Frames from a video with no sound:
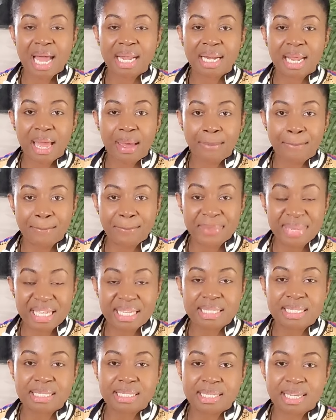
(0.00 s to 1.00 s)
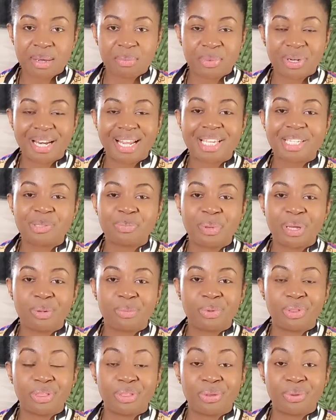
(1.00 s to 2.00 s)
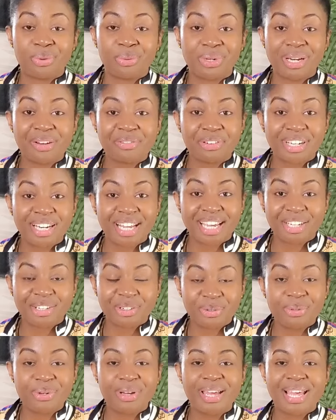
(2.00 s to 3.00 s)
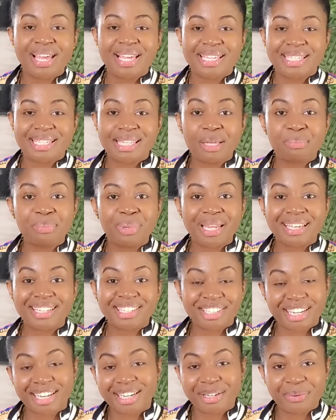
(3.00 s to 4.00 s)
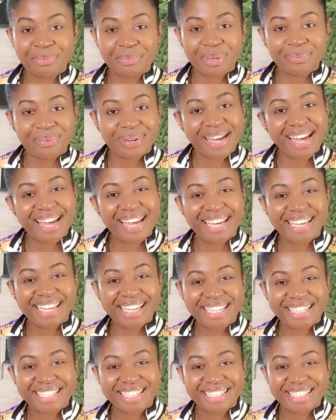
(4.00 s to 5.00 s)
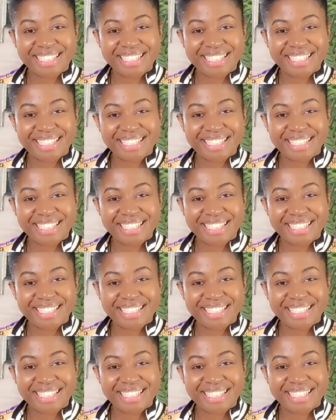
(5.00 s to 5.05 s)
an amazing time when I spend with you. Without further ado, stay blessed. Shalom. Bye bye.